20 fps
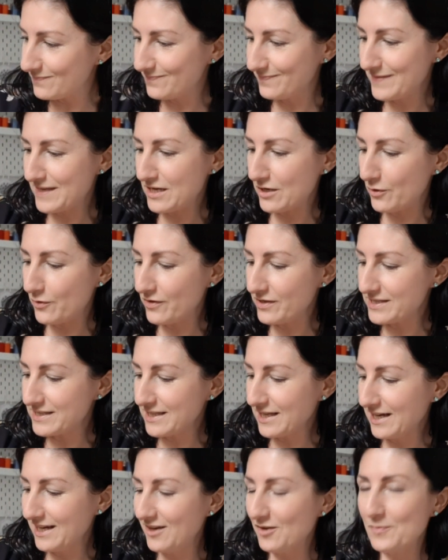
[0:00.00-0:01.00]
there's
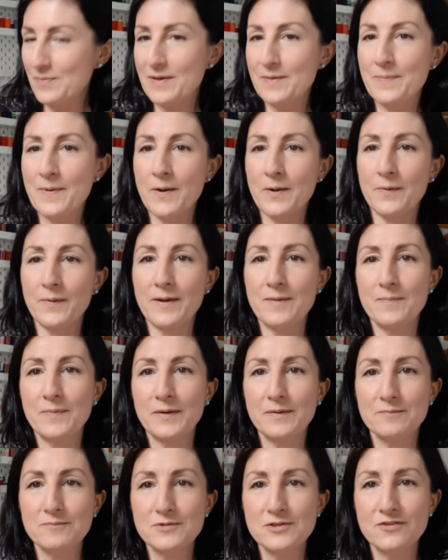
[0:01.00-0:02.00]
still a little bit of puckering,
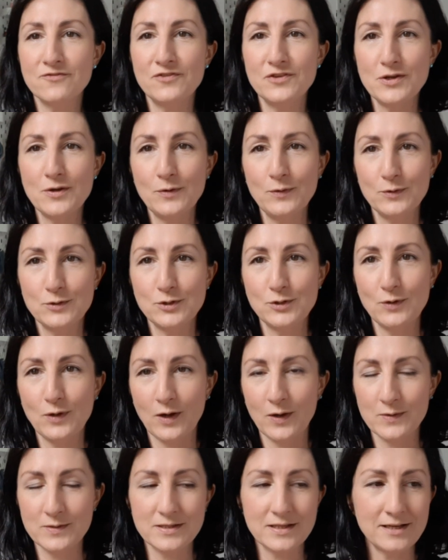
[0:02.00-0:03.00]
but if you don't look too
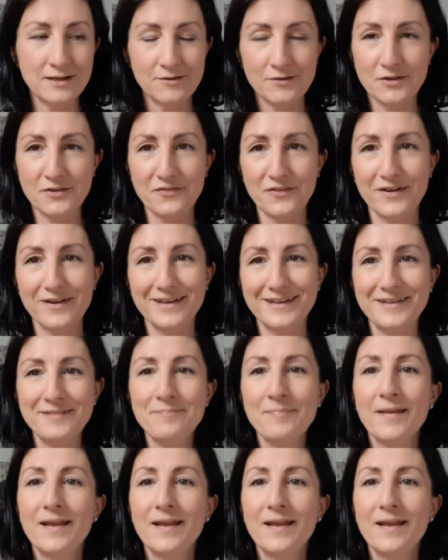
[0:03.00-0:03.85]
closely, it looks fine.